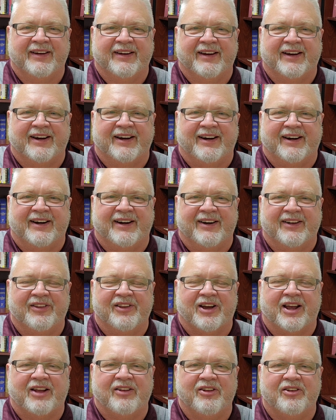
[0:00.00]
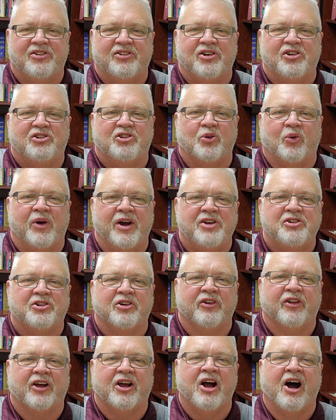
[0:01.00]
the
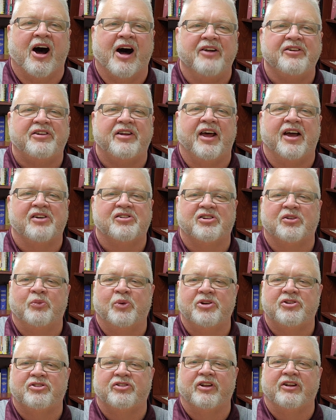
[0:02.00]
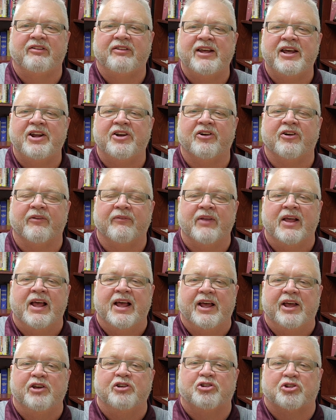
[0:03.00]
situation, the context in which the leader
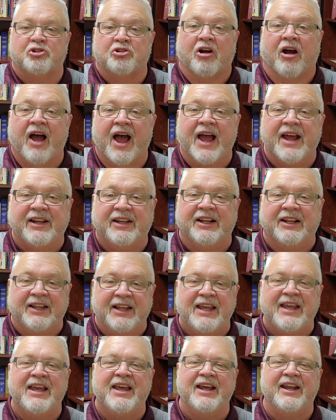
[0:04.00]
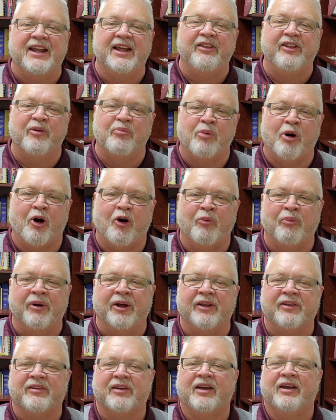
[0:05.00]
is trying to lead in the
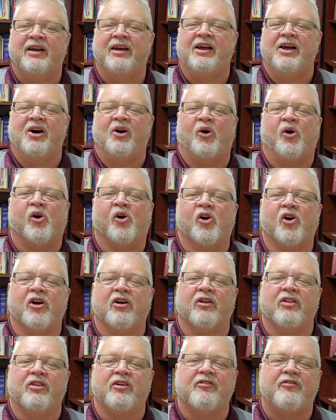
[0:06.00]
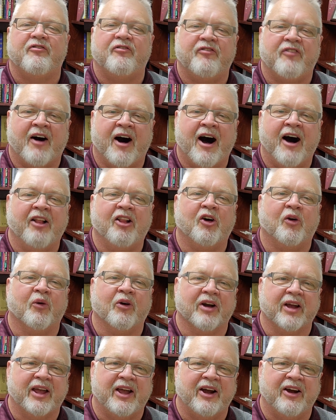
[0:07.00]
moment, or the
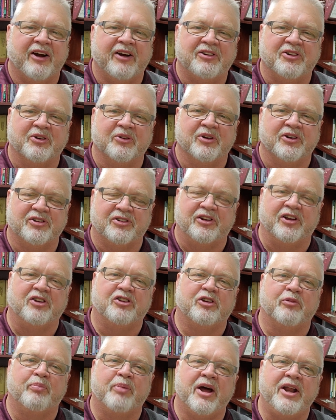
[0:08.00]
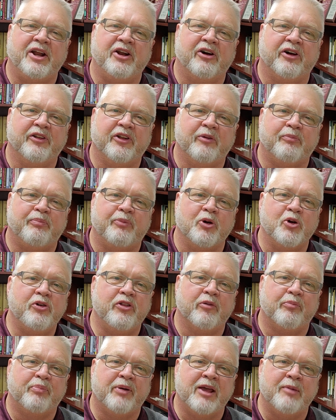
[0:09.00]
follower characteristics, depending on who
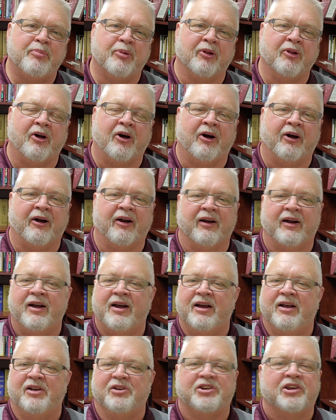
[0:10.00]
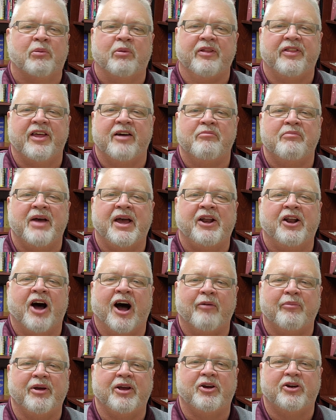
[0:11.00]
the people are. Some of them may
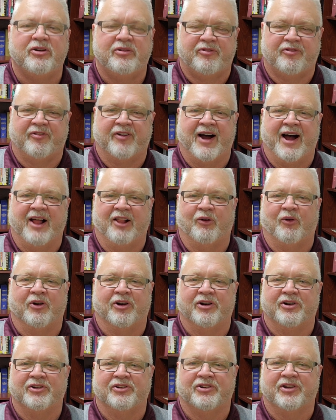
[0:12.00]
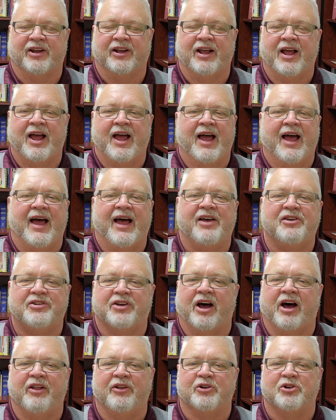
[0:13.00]
not be good followers, as
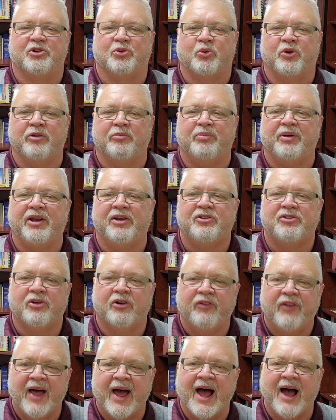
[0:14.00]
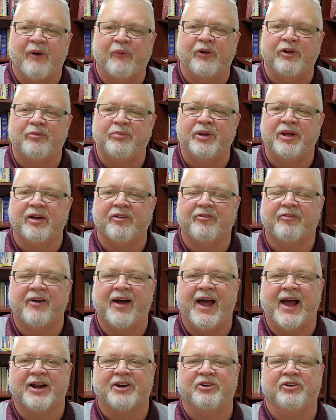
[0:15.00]
others would be, so that would be a
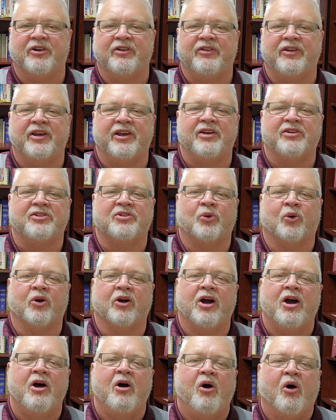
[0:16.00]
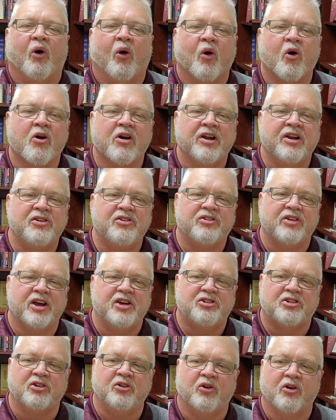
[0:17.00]
factor in this, or
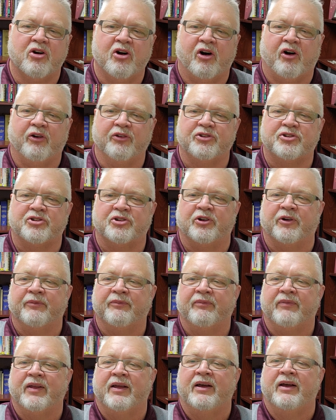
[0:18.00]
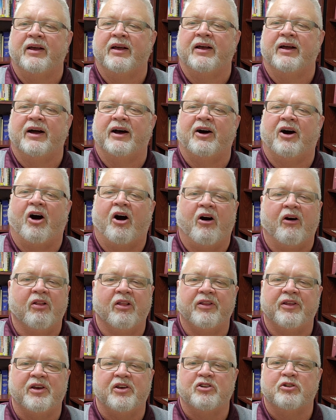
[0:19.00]
organizational culture. All
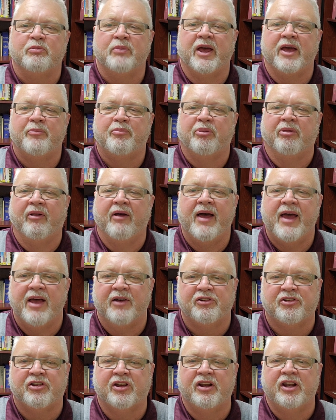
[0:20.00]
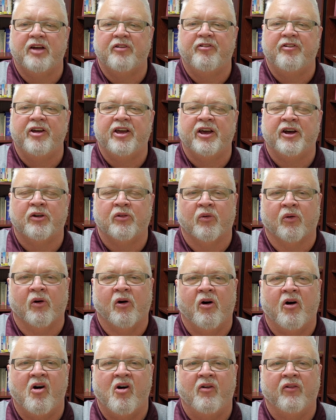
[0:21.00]
of these may play a significant
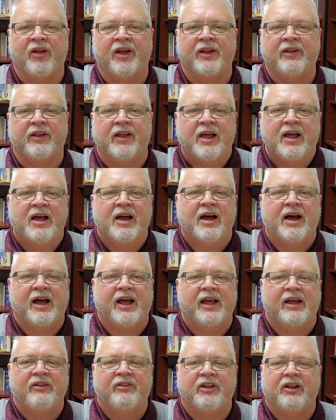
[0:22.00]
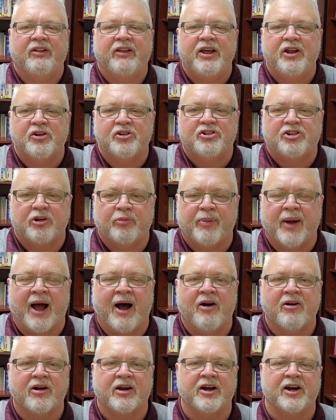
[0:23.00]
role in the leadership
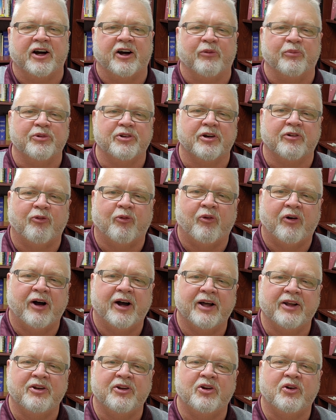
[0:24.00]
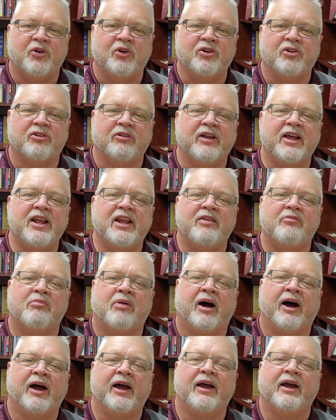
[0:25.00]
outcomes of one who is leading
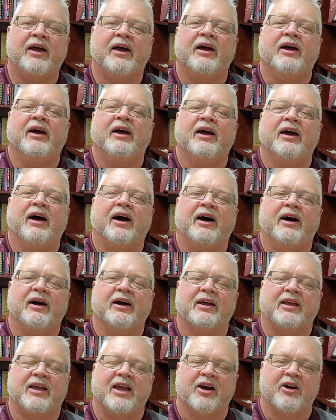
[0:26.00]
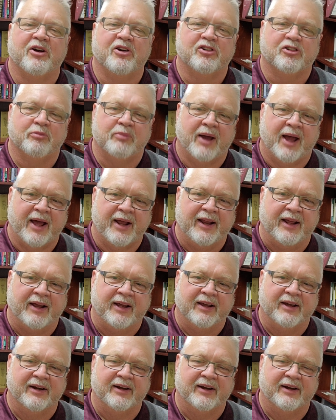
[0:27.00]
by charismatic